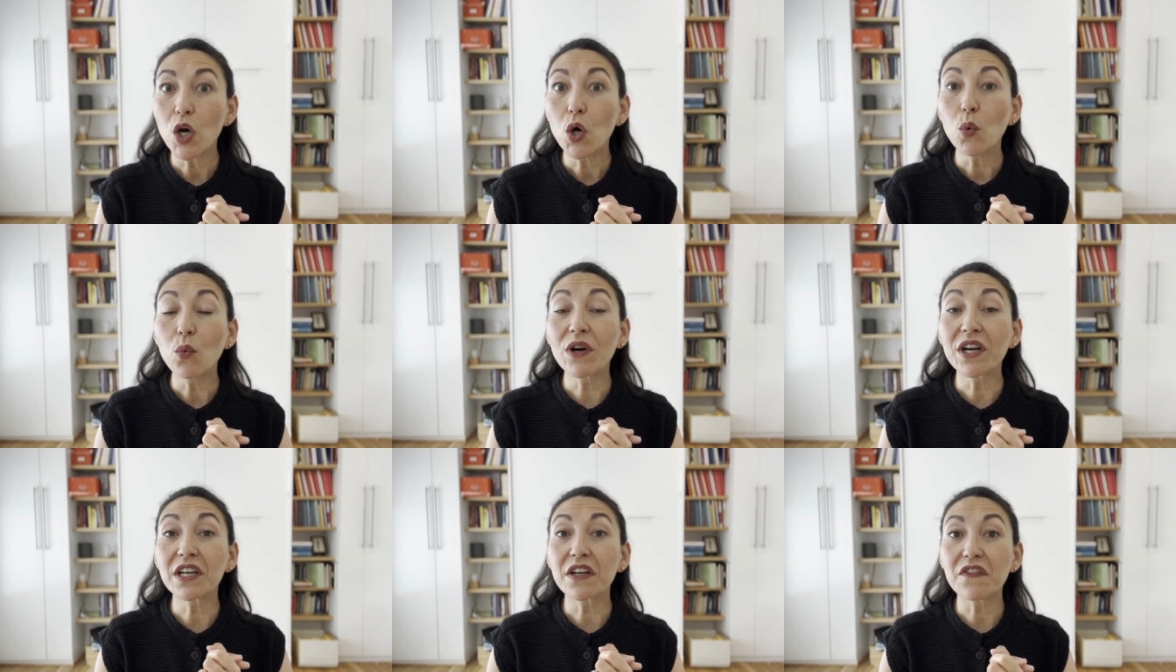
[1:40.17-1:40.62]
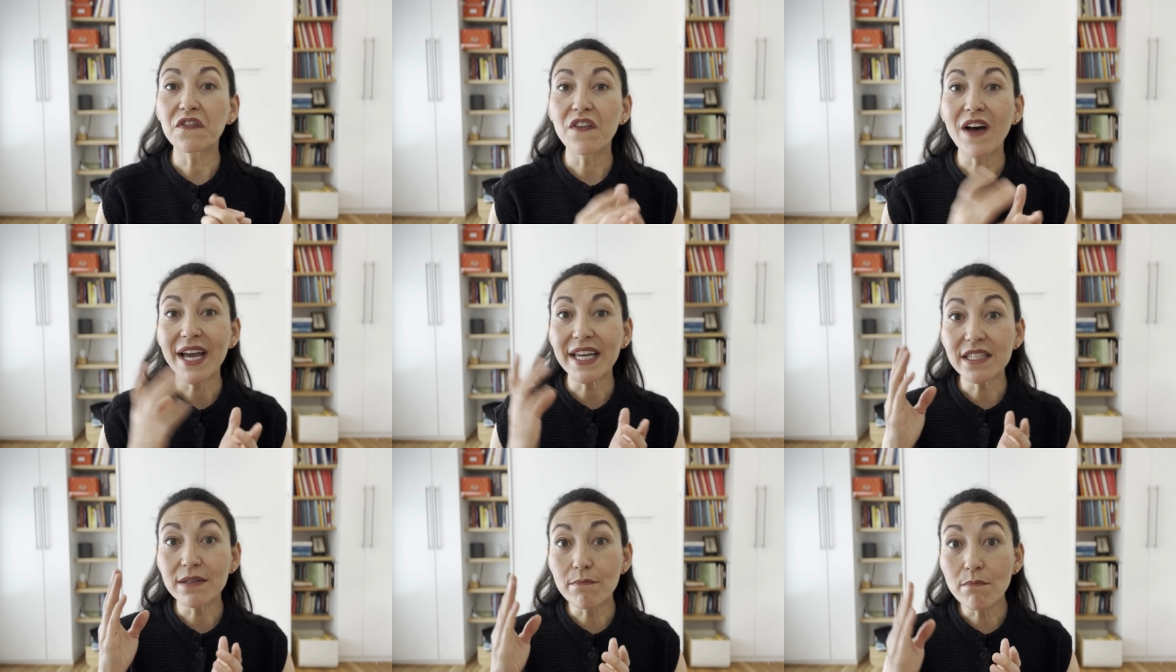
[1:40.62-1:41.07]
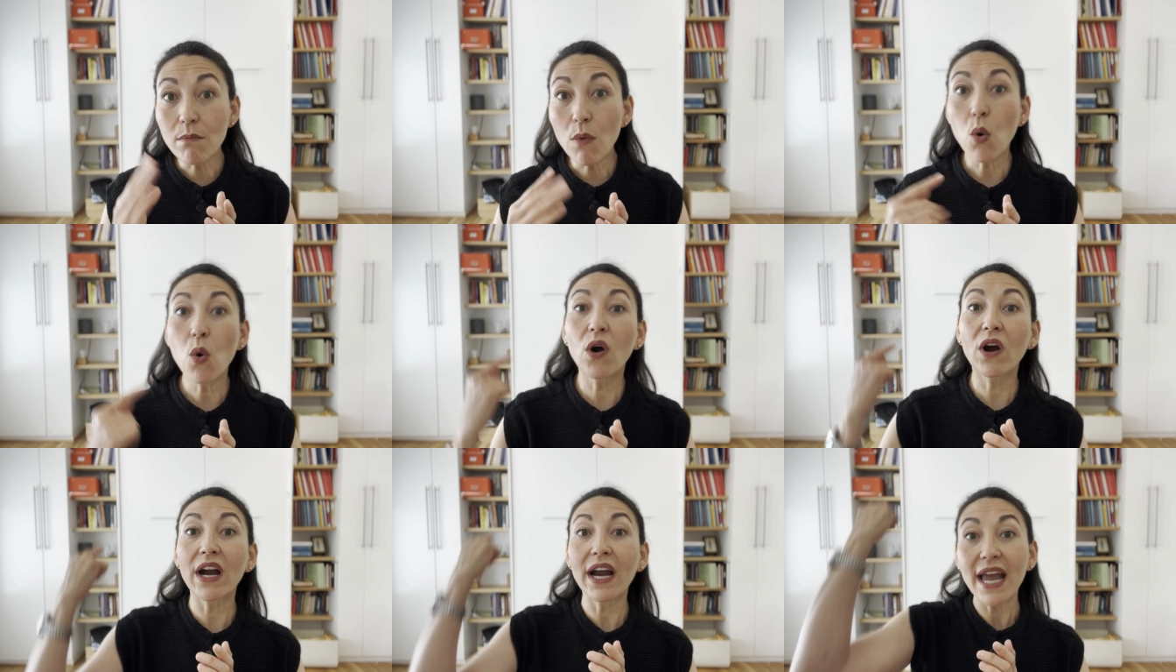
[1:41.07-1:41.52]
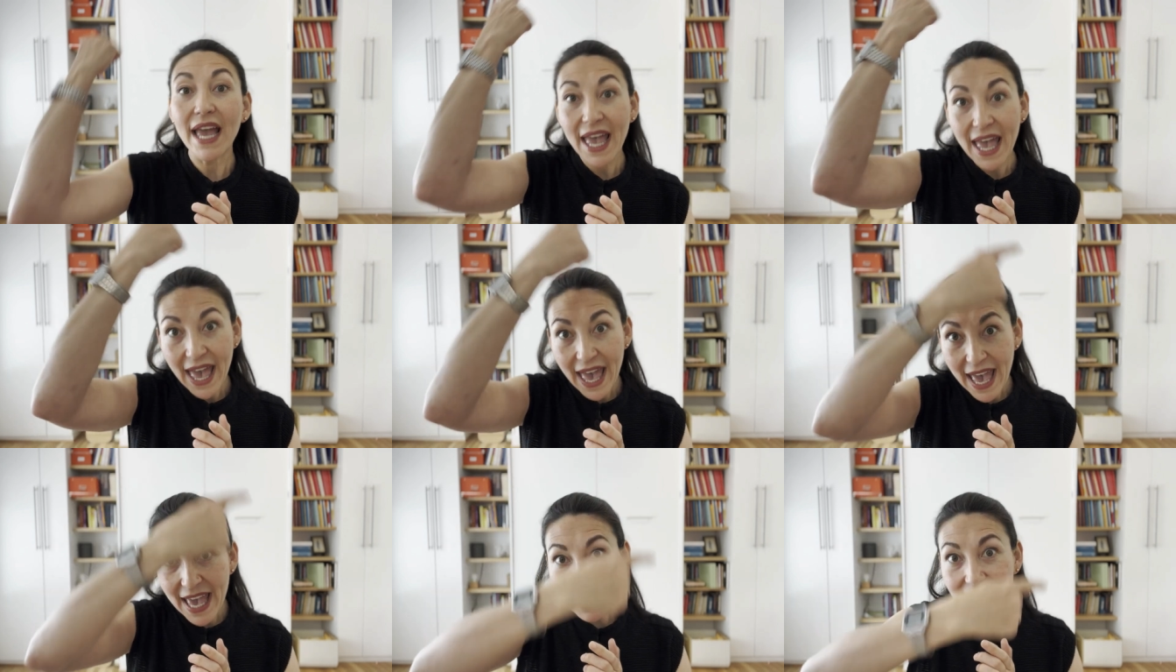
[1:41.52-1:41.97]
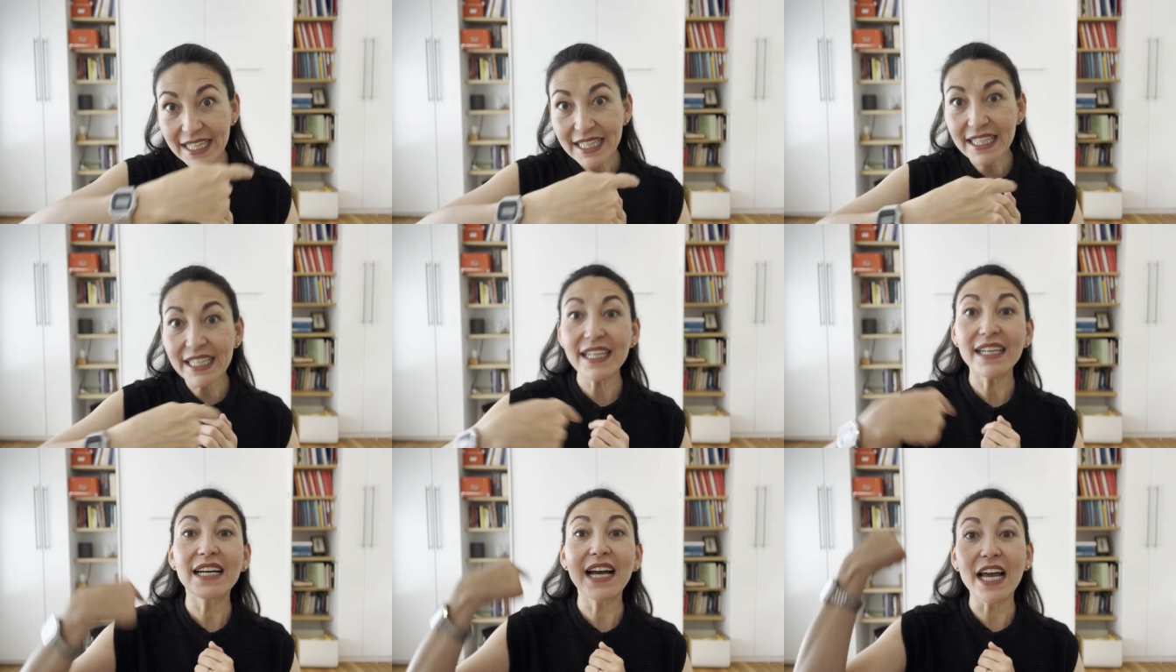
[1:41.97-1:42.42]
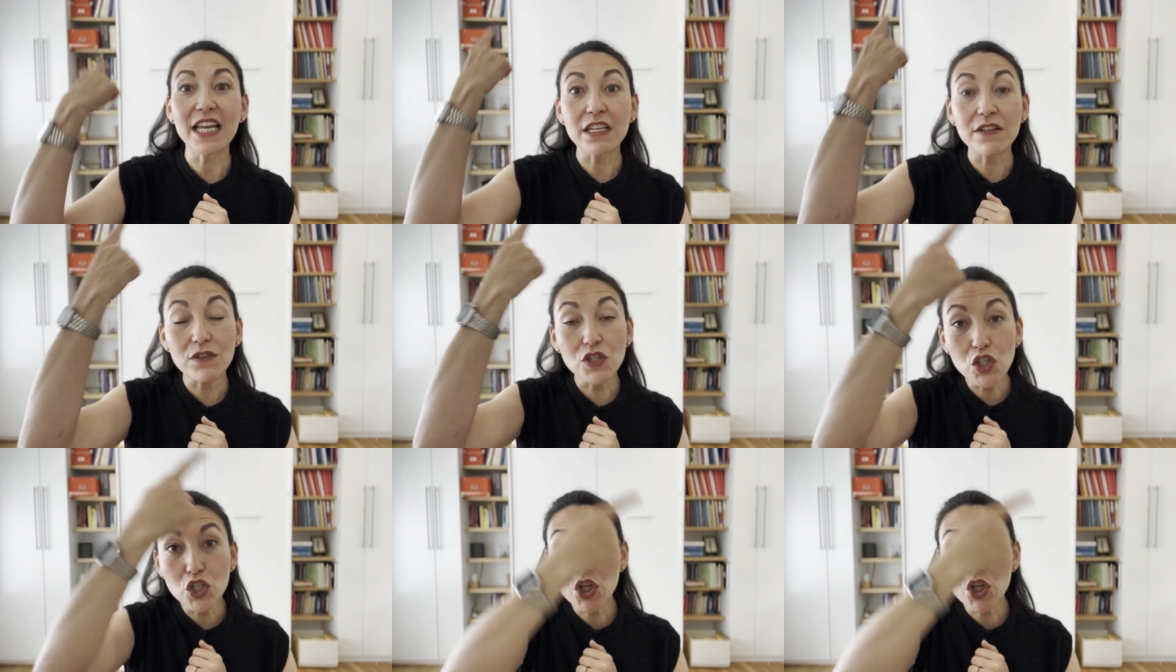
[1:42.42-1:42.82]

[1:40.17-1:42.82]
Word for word: we're gonna find more heady kind of